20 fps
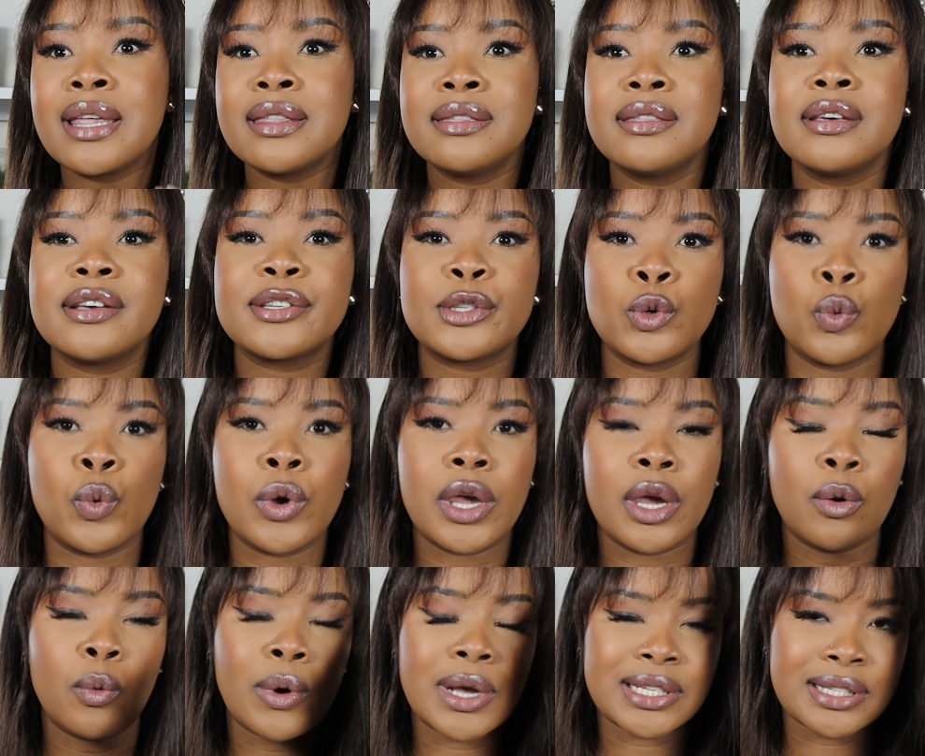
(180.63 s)
This
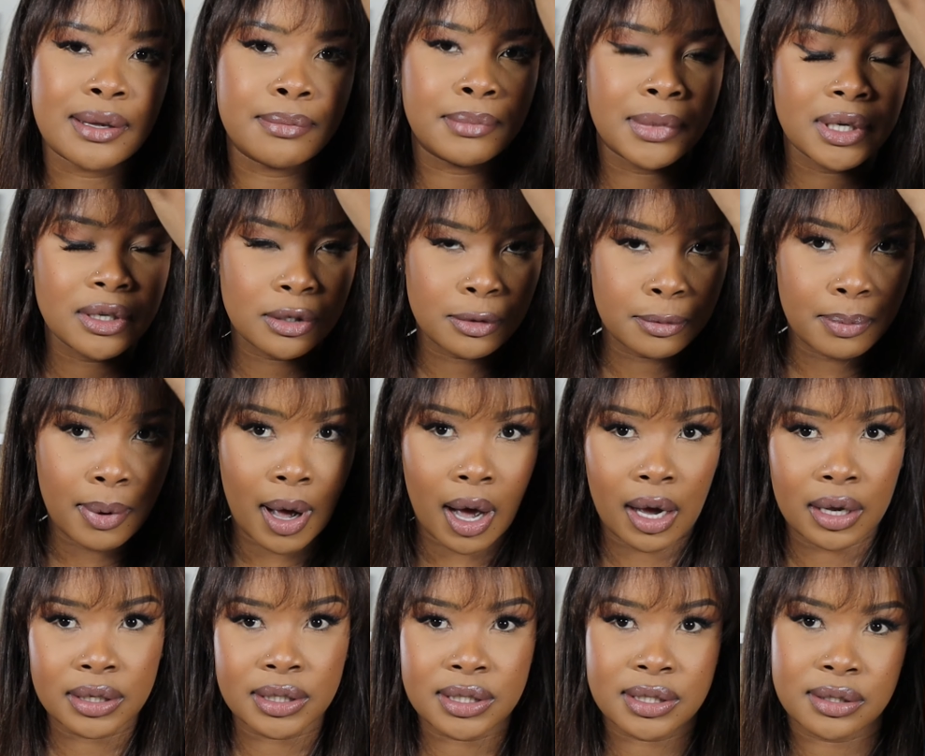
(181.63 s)
wig was a middle part